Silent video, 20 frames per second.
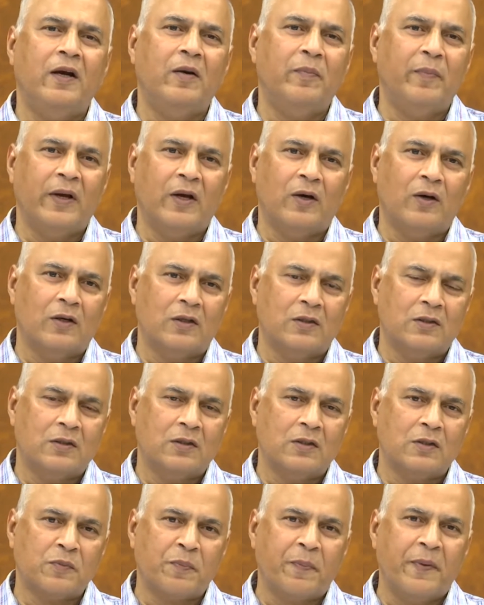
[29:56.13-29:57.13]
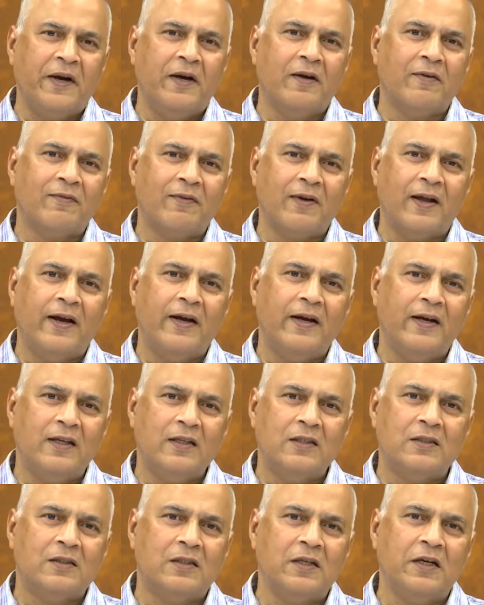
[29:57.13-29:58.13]
because speed of light is
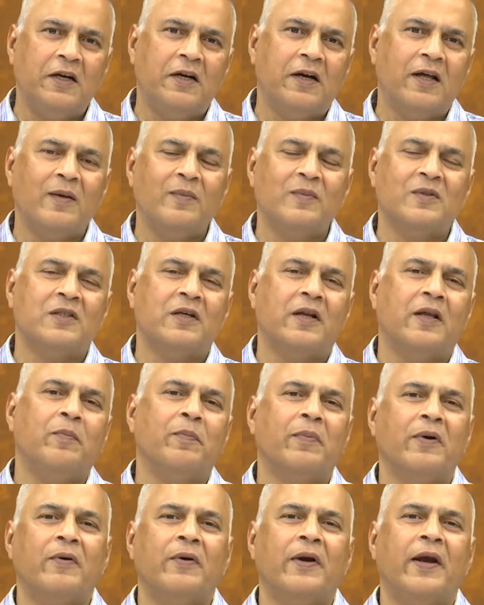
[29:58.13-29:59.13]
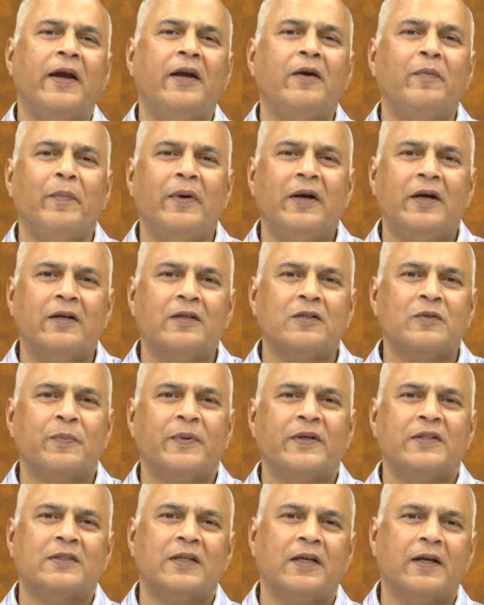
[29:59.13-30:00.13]
3 times 10 power 8 meters per
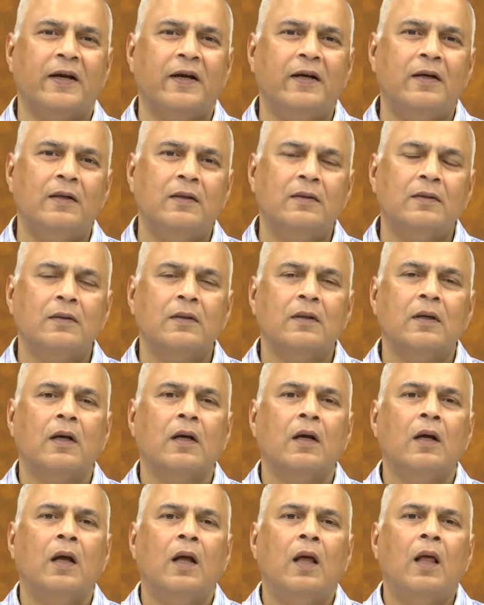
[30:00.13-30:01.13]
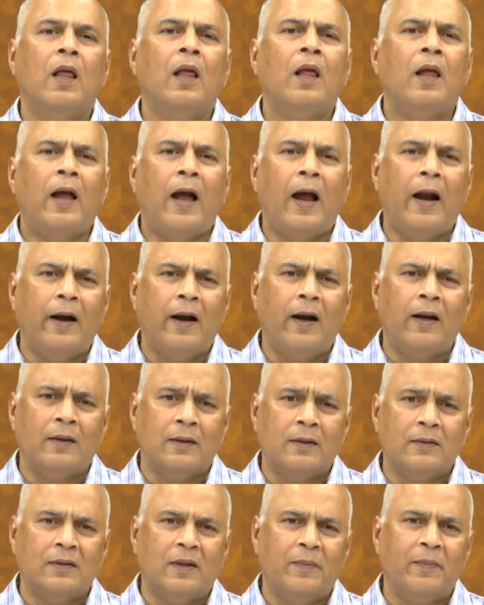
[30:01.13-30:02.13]
second. And the